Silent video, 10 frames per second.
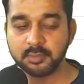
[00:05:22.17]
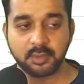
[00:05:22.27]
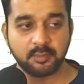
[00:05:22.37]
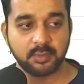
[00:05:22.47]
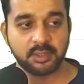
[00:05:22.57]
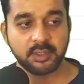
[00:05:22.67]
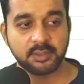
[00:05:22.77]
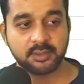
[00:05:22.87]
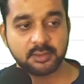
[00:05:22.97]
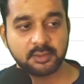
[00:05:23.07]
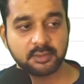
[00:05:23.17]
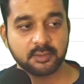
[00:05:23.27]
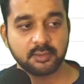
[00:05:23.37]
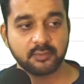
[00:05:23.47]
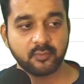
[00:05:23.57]
but let's
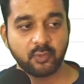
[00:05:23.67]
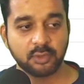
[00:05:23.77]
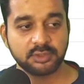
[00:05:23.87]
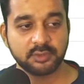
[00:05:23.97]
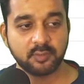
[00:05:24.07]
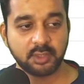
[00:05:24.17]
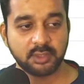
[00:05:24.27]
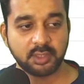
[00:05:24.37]
watch it once,